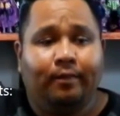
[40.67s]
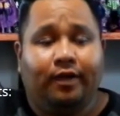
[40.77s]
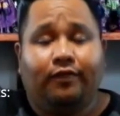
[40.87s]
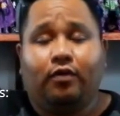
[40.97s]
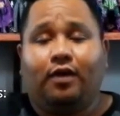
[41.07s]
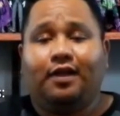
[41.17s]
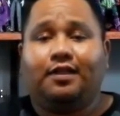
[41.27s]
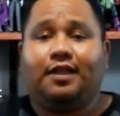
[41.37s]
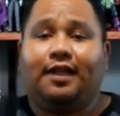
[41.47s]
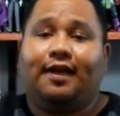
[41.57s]
But if you
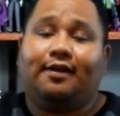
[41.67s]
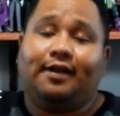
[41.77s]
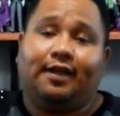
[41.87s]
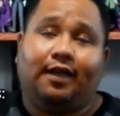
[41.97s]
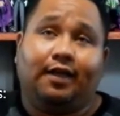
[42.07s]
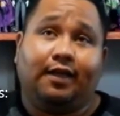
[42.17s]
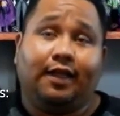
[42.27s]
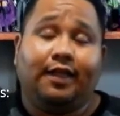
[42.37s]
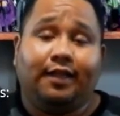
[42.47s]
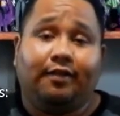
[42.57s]
wanted to get out and
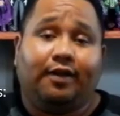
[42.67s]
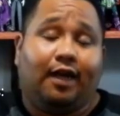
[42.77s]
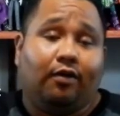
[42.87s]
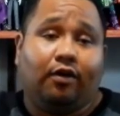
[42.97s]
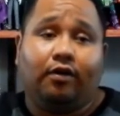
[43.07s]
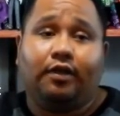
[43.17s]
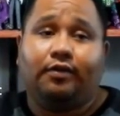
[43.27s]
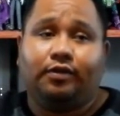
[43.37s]
get in there an hour early,